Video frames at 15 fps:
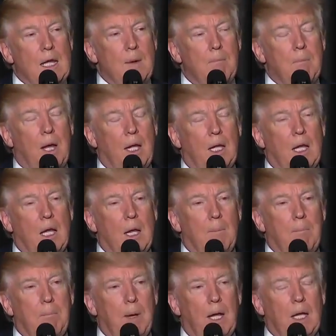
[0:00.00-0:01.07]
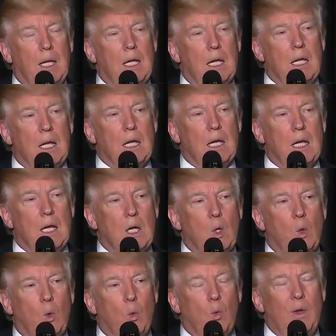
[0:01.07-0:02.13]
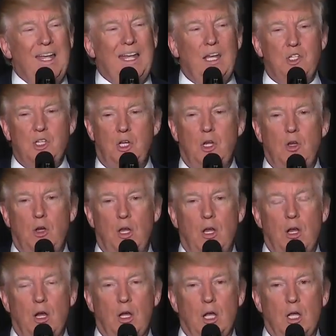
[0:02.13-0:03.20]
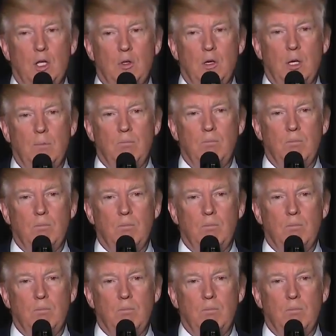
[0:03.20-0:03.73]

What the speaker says: But we need security in our country.